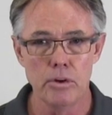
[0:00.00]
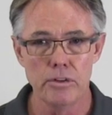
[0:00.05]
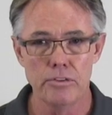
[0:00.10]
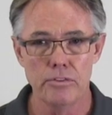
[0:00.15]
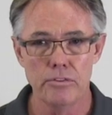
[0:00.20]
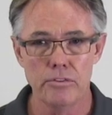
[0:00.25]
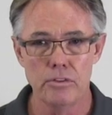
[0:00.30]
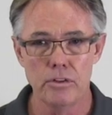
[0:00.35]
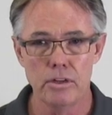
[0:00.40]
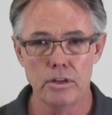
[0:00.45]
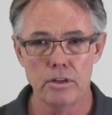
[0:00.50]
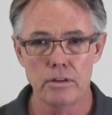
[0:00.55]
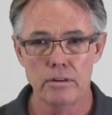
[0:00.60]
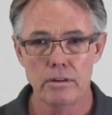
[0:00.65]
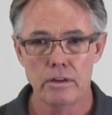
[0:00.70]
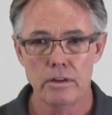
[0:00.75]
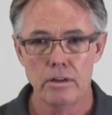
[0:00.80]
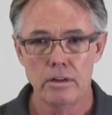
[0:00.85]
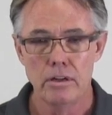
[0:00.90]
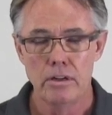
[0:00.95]
with
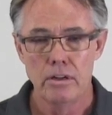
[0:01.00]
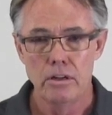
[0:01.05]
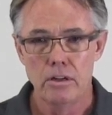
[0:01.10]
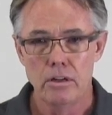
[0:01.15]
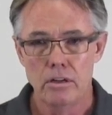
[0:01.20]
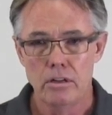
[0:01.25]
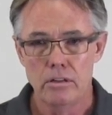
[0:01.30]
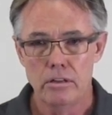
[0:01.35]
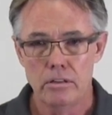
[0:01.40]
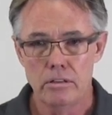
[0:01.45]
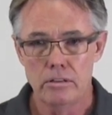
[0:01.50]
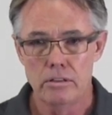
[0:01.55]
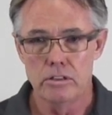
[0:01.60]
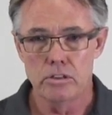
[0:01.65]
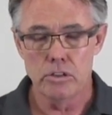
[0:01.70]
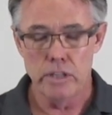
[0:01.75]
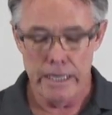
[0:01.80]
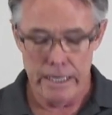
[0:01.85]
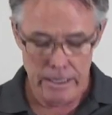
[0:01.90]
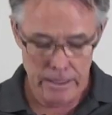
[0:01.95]
the
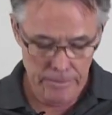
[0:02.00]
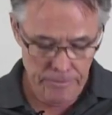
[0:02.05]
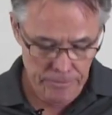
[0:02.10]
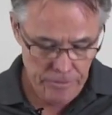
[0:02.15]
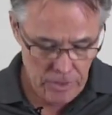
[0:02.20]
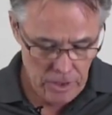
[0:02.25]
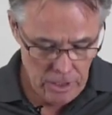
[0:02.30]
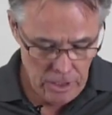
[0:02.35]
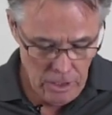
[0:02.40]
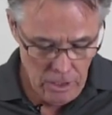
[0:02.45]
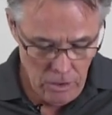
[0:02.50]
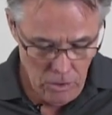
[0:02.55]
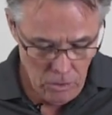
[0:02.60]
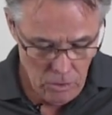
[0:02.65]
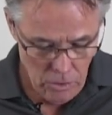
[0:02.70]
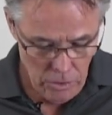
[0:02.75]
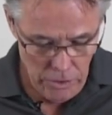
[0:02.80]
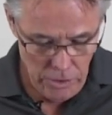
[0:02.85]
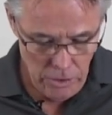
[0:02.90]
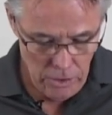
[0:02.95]
trigger,
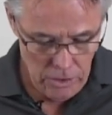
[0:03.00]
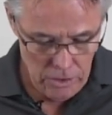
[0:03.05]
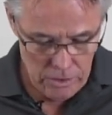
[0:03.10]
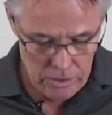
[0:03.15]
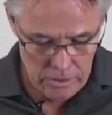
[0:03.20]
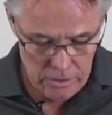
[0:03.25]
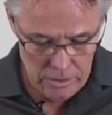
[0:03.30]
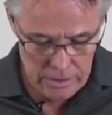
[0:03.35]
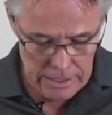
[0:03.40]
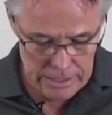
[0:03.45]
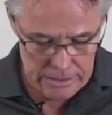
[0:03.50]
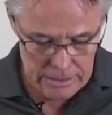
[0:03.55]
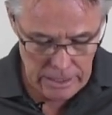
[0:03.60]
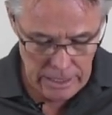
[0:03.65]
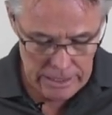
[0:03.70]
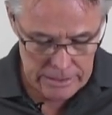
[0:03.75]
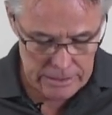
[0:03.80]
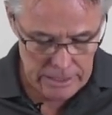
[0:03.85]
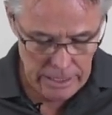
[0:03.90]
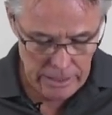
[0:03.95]
or your own that's
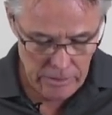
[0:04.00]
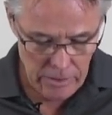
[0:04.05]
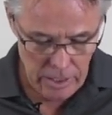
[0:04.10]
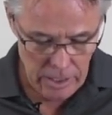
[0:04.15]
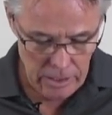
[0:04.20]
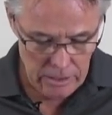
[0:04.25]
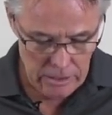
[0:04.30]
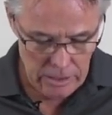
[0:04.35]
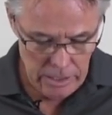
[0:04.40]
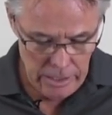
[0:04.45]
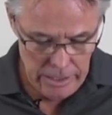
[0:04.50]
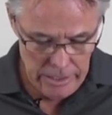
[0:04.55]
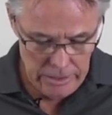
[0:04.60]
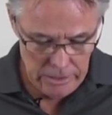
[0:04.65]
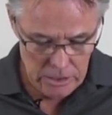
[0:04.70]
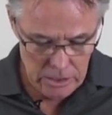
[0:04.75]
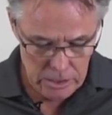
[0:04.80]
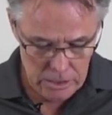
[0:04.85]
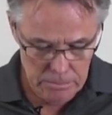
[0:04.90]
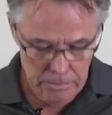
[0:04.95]
nicely ground,
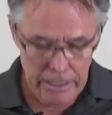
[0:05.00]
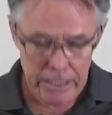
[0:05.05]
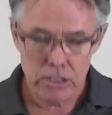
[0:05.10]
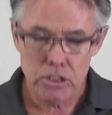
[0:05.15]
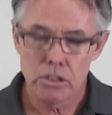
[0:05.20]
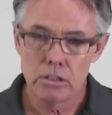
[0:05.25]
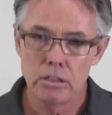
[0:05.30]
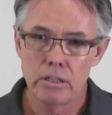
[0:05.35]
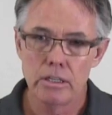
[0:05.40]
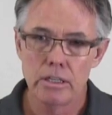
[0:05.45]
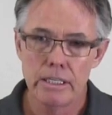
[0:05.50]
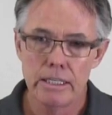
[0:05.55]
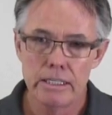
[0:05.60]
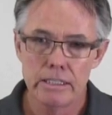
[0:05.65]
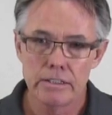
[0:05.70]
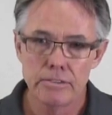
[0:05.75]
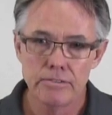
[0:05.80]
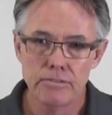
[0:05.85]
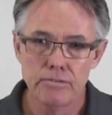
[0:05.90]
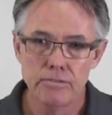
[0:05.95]
just make sure
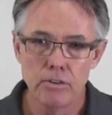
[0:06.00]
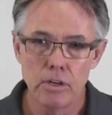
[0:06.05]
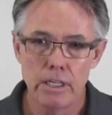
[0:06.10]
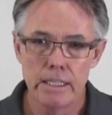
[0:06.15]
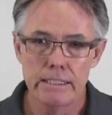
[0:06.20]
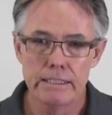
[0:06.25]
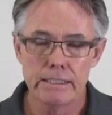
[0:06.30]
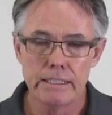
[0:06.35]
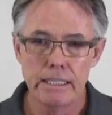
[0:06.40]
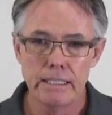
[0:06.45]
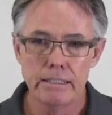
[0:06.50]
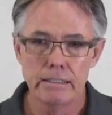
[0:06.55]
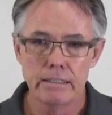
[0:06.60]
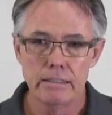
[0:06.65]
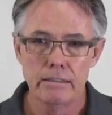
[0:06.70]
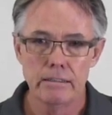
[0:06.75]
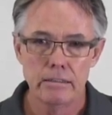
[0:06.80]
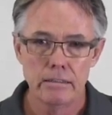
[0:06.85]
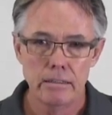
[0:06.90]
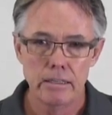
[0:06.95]
it's fully
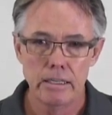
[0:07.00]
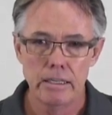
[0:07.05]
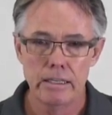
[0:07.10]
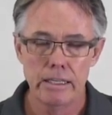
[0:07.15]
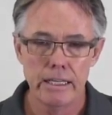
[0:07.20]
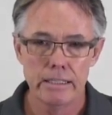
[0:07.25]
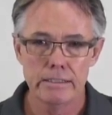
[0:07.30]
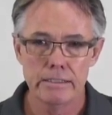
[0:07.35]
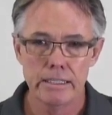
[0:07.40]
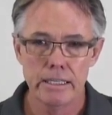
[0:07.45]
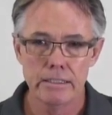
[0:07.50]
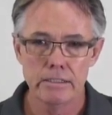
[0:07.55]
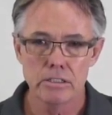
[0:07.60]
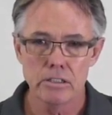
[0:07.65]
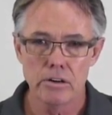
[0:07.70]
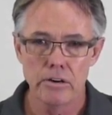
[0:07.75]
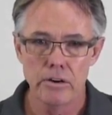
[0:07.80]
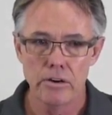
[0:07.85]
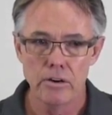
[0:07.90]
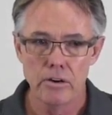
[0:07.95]
seated in that set
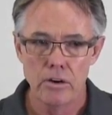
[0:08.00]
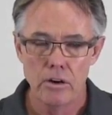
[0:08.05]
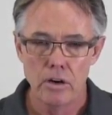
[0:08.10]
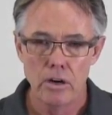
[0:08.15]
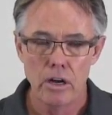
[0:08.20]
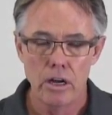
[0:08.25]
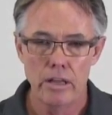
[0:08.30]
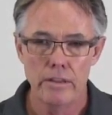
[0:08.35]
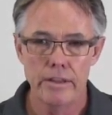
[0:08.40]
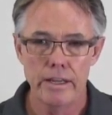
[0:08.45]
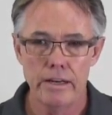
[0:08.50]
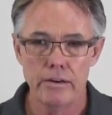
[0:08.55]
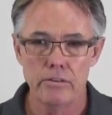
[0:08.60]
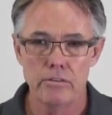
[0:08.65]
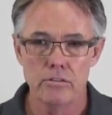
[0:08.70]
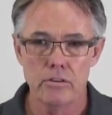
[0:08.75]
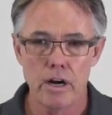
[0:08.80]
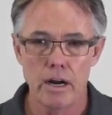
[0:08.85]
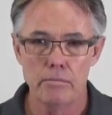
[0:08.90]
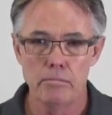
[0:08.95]
screw, and
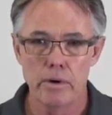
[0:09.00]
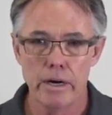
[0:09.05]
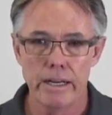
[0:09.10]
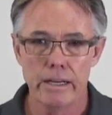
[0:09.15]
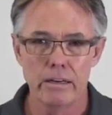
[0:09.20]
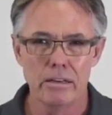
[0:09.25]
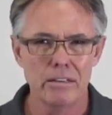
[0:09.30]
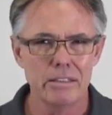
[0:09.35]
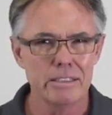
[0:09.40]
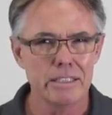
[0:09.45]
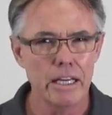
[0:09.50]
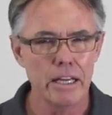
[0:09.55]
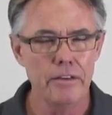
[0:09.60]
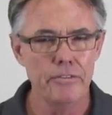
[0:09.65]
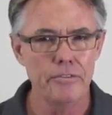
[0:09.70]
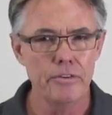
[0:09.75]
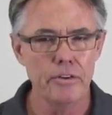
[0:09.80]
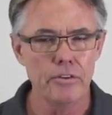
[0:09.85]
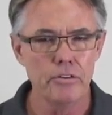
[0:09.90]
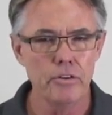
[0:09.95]
then try and break it loose.
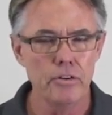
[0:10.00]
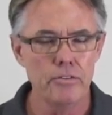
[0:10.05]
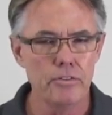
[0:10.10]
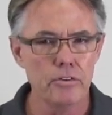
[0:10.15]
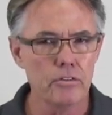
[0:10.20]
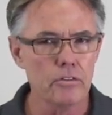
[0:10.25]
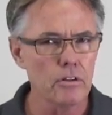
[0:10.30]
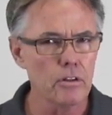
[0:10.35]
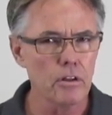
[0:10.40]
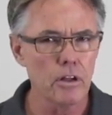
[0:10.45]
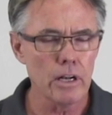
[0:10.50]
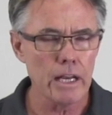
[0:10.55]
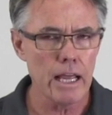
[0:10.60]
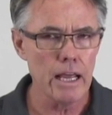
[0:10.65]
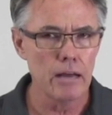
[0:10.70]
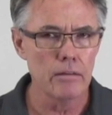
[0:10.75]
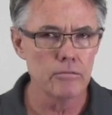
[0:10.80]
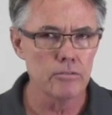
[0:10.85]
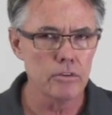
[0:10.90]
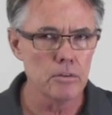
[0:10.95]
If you're still not
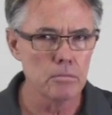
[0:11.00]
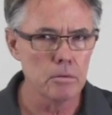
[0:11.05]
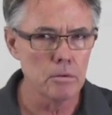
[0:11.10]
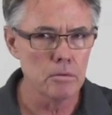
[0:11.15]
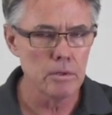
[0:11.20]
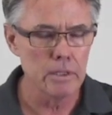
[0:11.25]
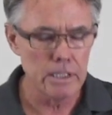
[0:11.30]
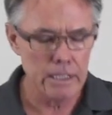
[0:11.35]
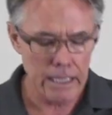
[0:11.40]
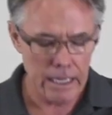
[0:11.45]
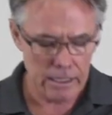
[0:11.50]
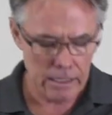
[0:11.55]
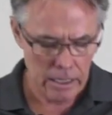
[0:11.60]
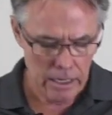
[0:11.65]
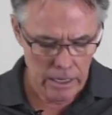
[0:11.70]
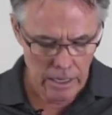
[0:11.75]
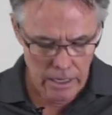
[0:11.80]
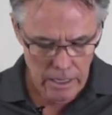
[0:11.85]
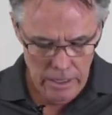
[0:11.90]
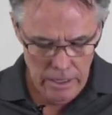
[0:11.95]
comfortable with that,